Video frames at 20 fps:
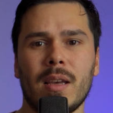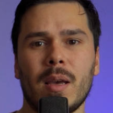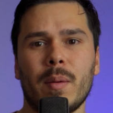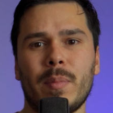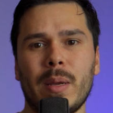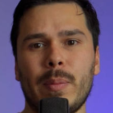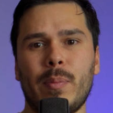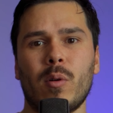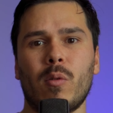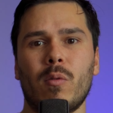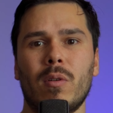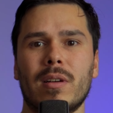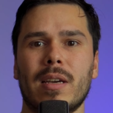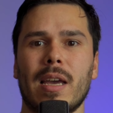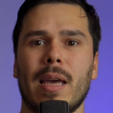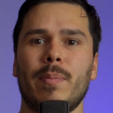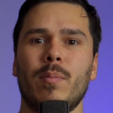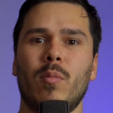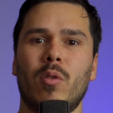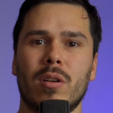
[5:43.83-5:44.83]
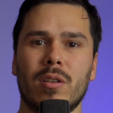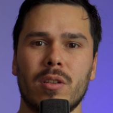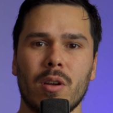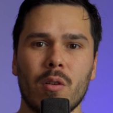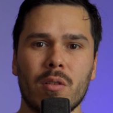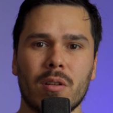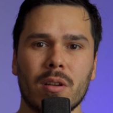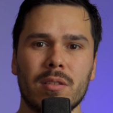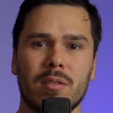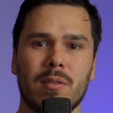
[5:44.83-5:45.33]
People will get more
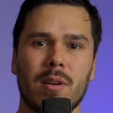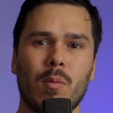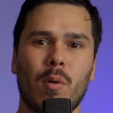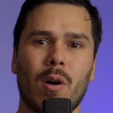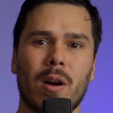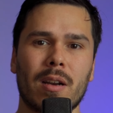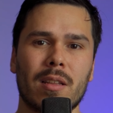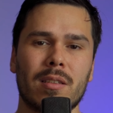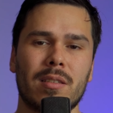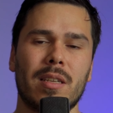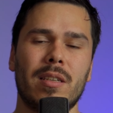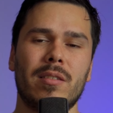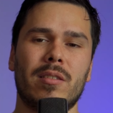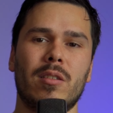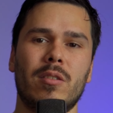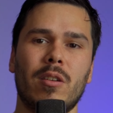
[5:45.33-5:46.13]
tokens rewarded since the